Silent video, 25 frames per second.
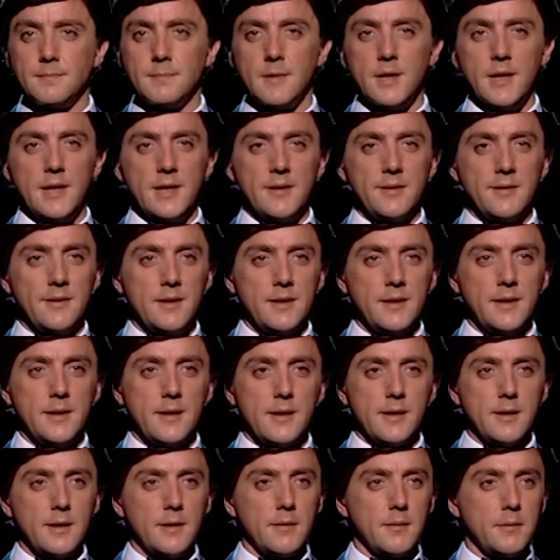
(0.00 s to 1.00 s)
I think
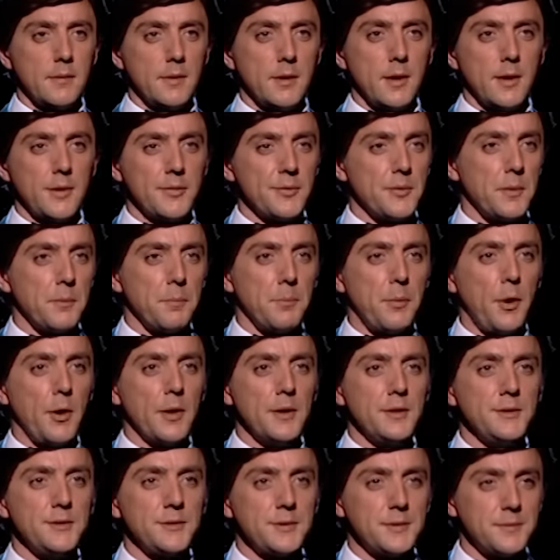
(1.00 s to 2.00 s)
he got the
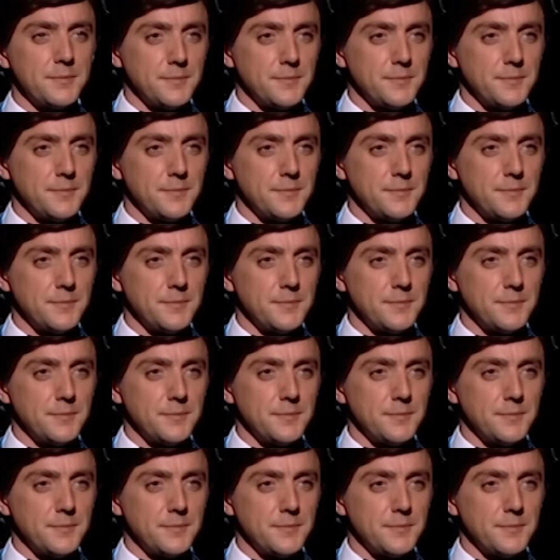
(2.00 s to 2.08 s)
point.